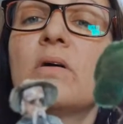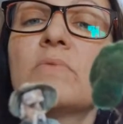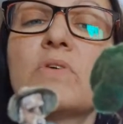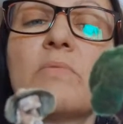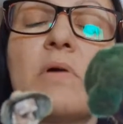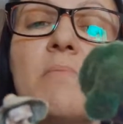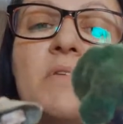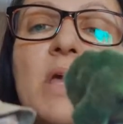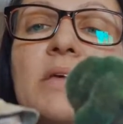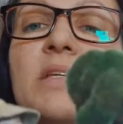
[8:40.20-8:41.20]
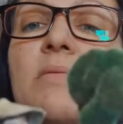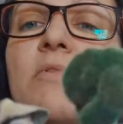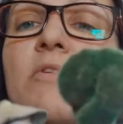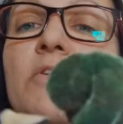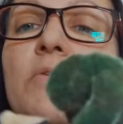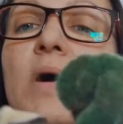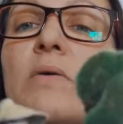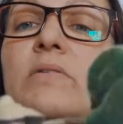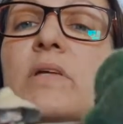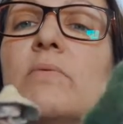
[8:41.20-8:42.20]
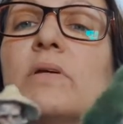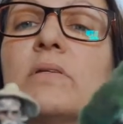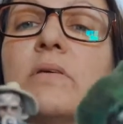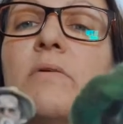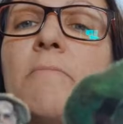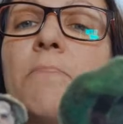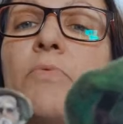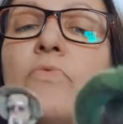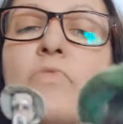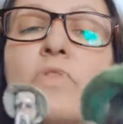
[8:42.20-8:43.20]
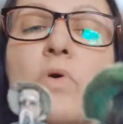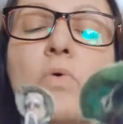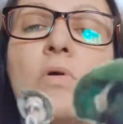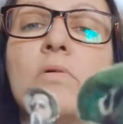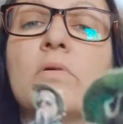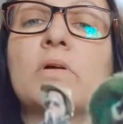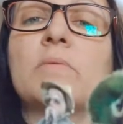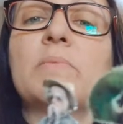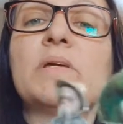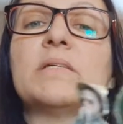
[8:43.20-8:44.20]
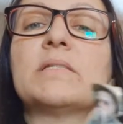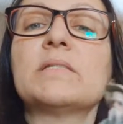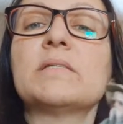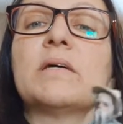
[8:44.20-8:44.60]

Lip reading: So I'm guessing about a few hours anyways for the whole piece.